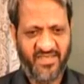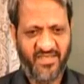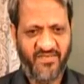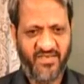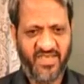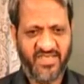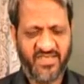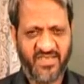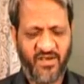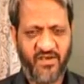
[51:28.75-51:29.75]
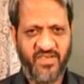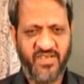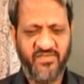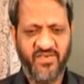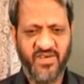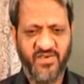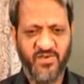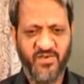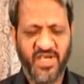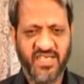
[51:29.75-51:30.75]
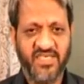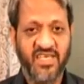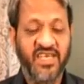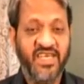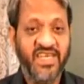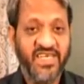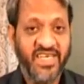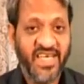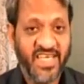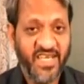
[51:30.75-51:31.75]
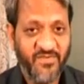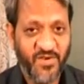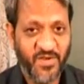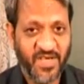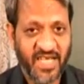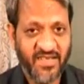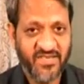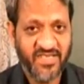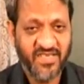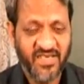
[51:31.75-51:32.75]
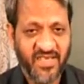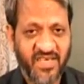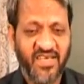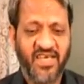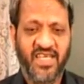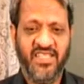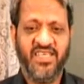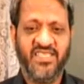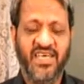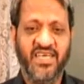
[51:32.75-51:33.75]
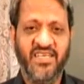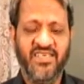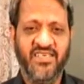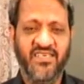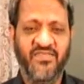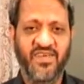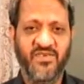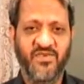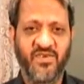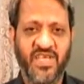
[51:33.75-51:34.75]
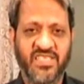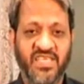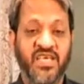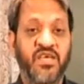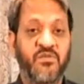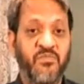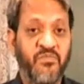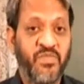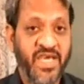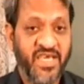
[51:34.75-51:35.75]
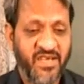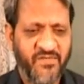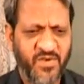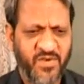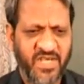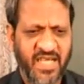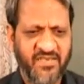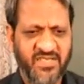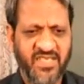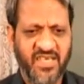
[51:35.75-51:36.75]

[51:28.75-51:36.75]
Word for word: The first often referred to as taking photographs and the second referred to as making photographs